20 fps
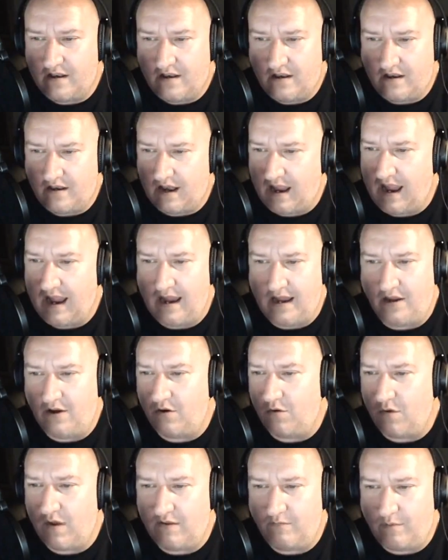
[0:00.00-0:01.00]
hey,
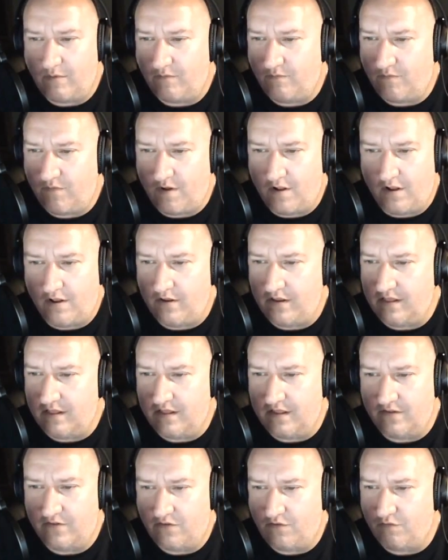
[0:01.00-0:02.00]
I've been following
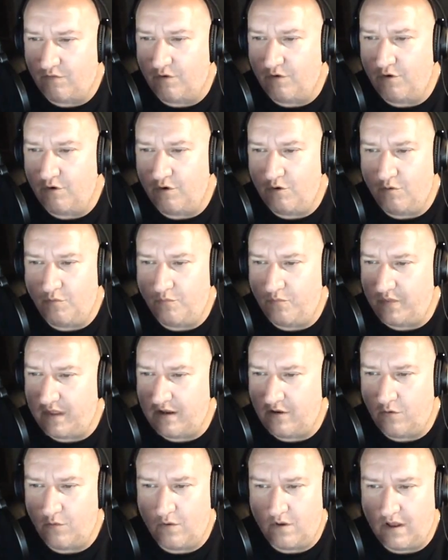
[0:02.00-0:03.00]
this group, they
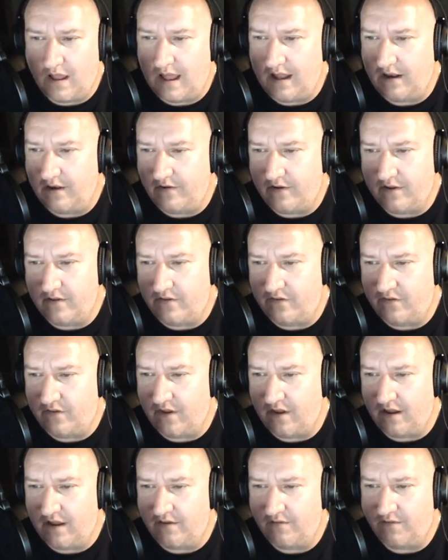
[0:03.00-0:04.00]
do a lot of good
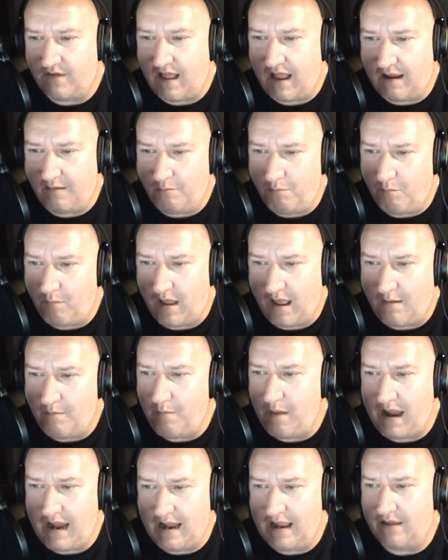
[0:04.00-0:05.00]
stuff, I
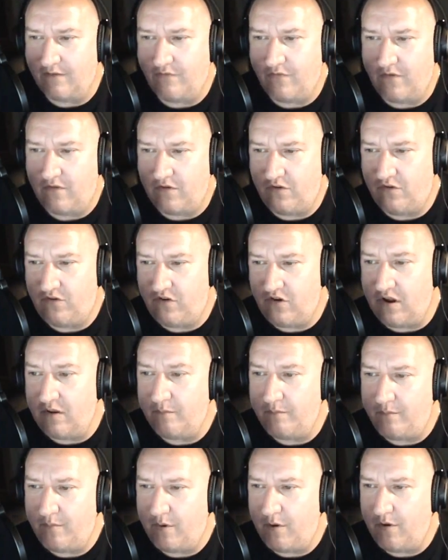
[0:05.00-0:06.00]
may have
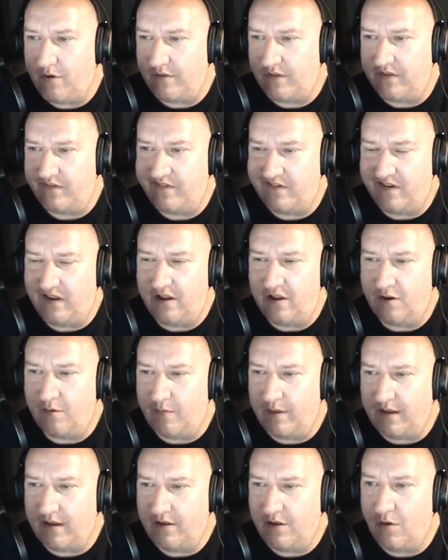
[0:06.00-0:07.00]
jumped on this deal,
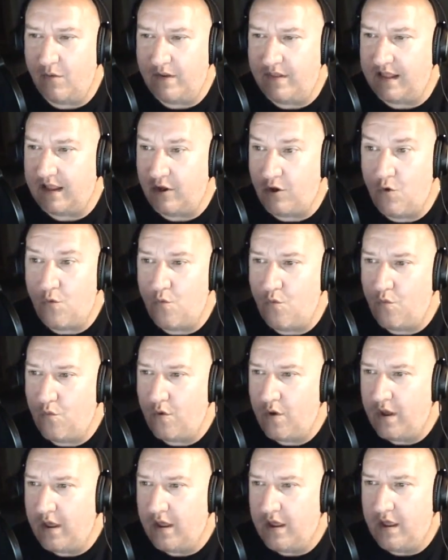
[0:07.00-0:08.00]
but knowing that
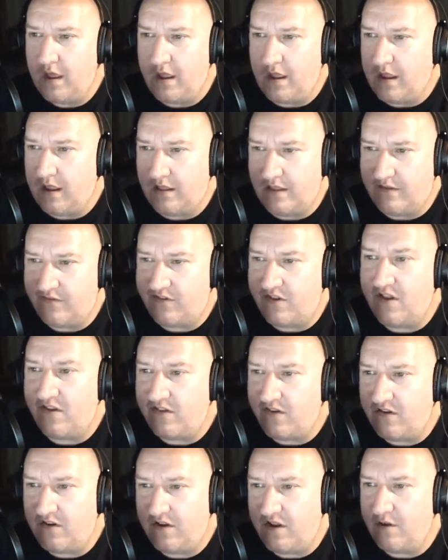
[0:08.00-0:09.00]
this
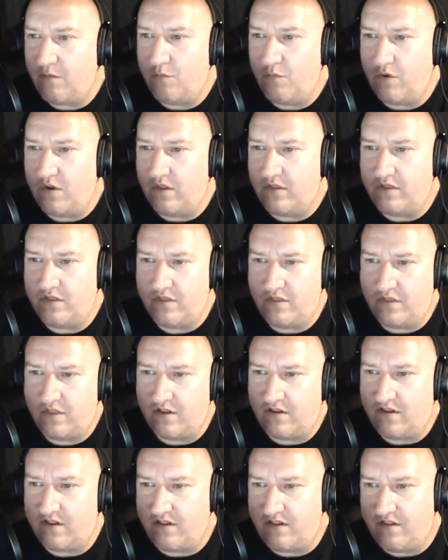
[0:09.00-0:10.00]
doesn't come with
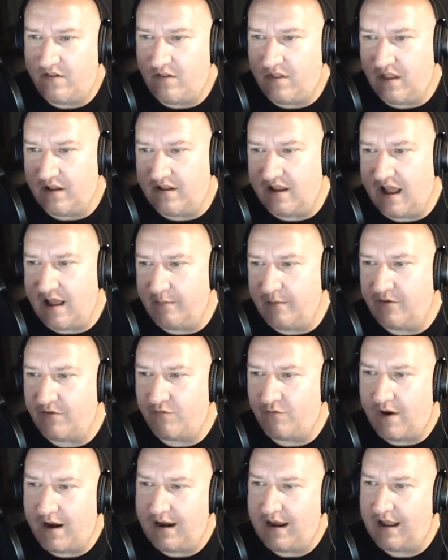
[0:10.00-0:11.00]
the Thomas
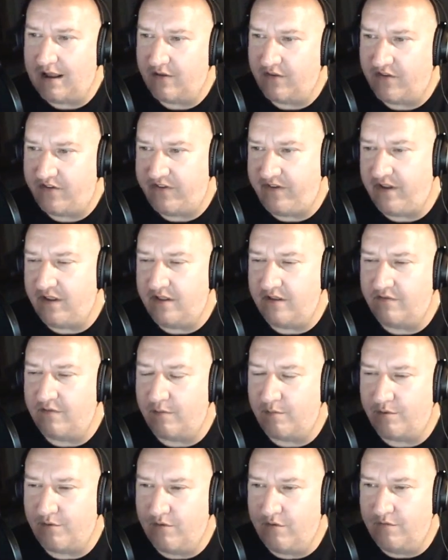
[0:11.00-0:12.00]
Rideout seal of
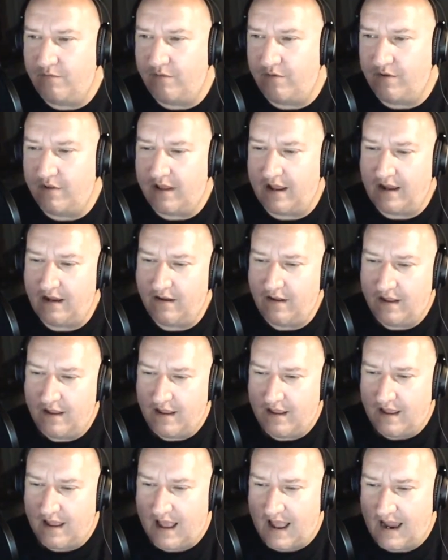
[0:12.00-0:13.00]
approval, I
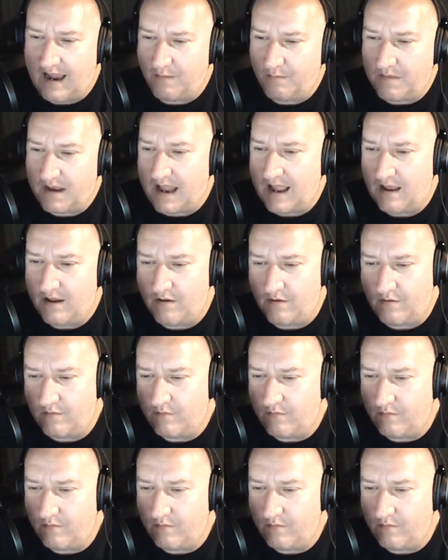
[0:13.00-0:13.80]
am now